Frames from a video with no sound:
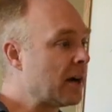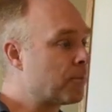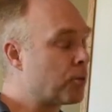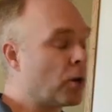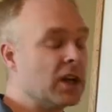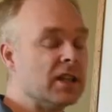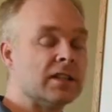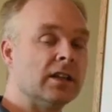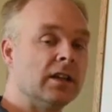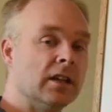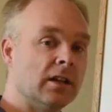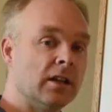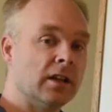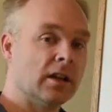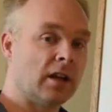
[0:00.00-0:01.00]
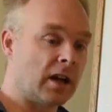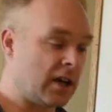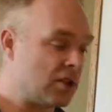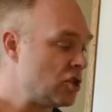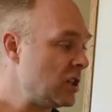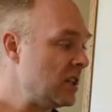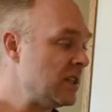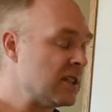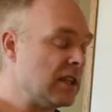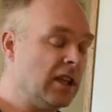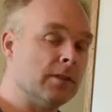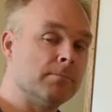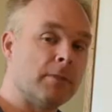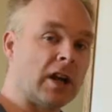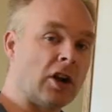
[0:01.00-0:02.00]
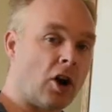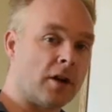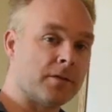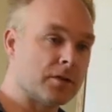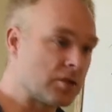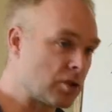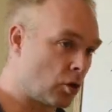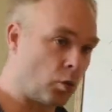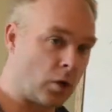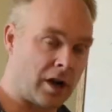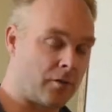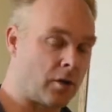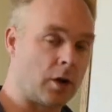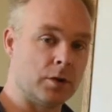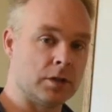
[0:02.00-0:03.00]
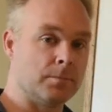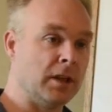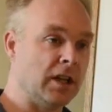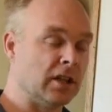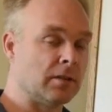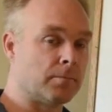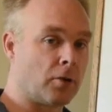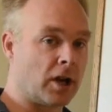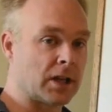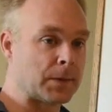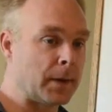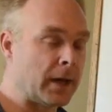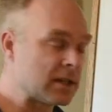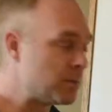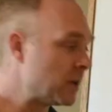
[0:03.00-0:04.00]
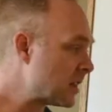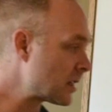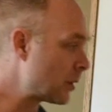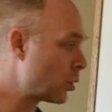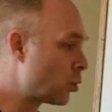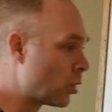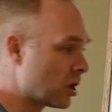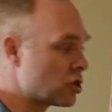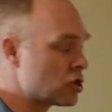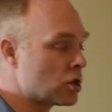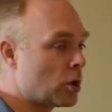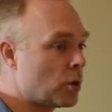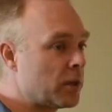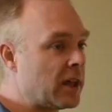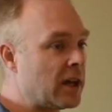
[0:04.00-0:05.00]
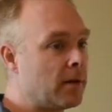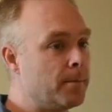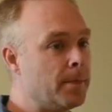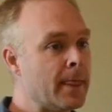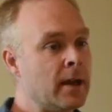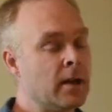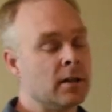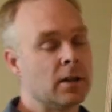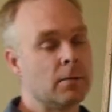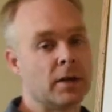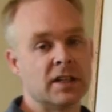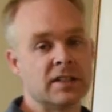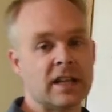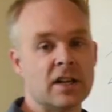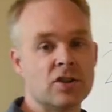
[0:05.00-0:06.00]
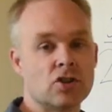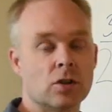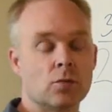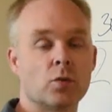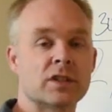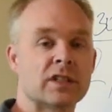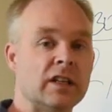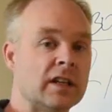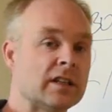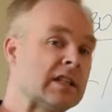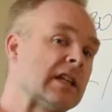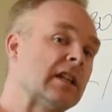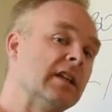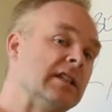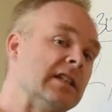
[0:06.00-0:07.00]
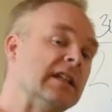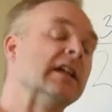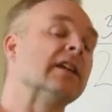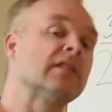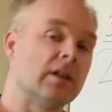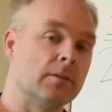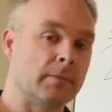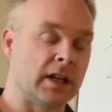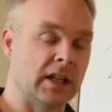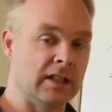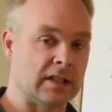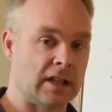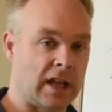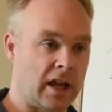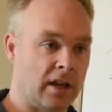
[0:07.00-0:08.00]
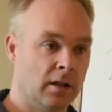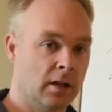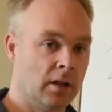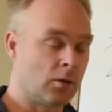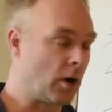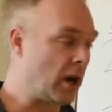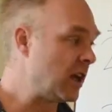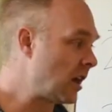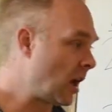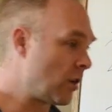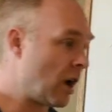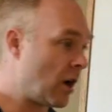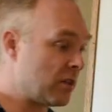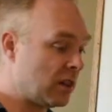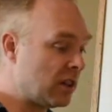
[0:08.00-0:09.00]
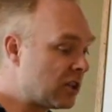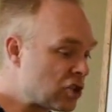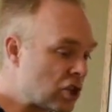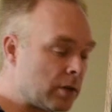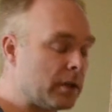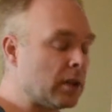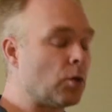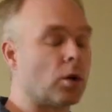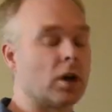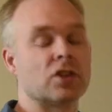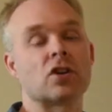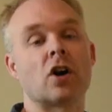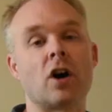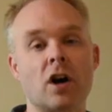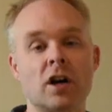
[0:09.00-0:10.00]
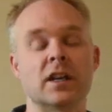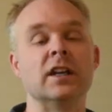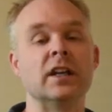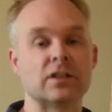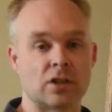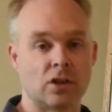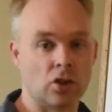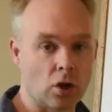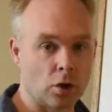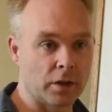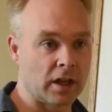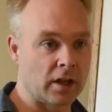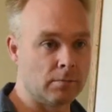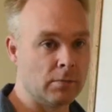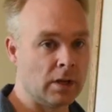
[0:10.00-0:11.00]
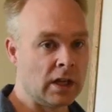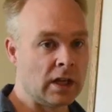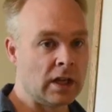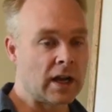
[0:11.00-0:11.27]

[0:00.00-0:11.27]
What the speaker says: pricing sheets in my office or wherever I was meeting the prospect, because I would want to show them that my intention wasn't necessarily to get their money today, right? I legitimately want to talk and get to know them.